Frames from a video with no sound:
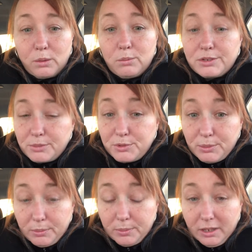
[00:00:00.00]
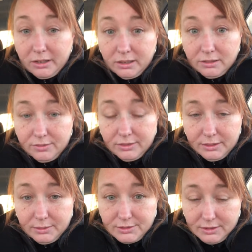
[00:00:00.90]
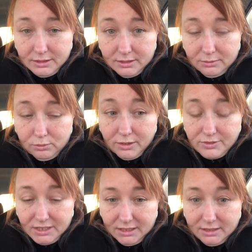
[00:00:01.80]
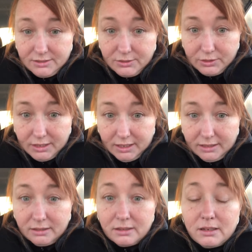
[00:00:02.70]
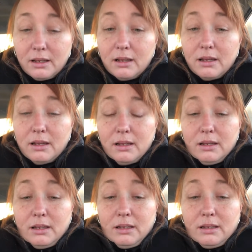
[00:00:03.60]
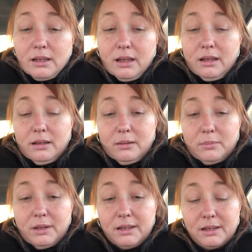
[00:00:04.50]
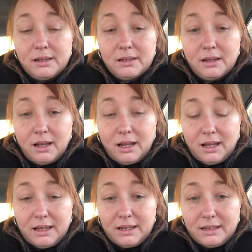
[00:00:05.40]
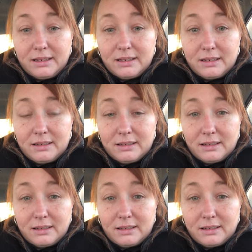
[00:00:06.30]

which I'm super proud of. It was a rough day yesterday. I